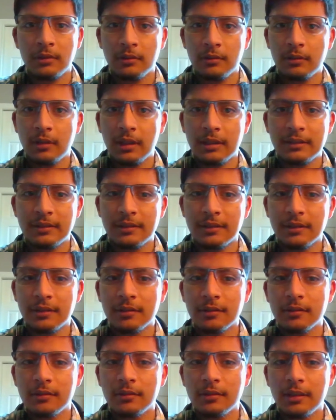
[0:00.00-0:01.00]
That's
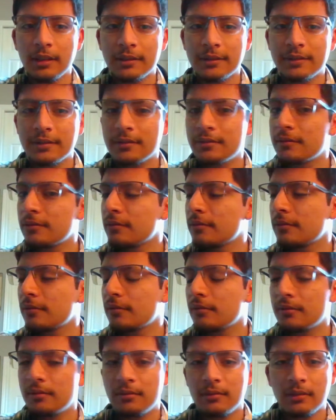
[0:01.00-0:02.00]
it. That's
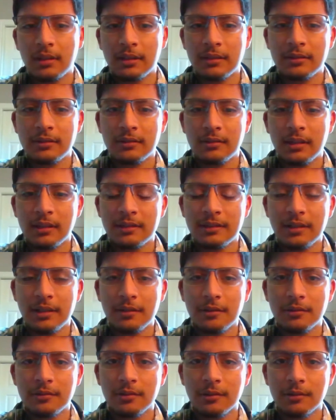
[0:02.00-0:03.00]
how
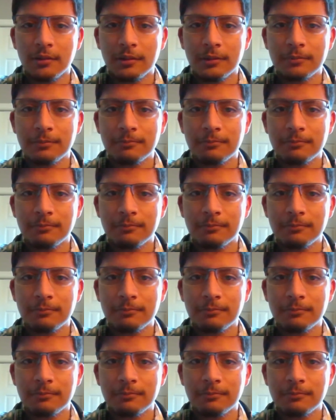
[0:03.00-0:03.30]
you do it.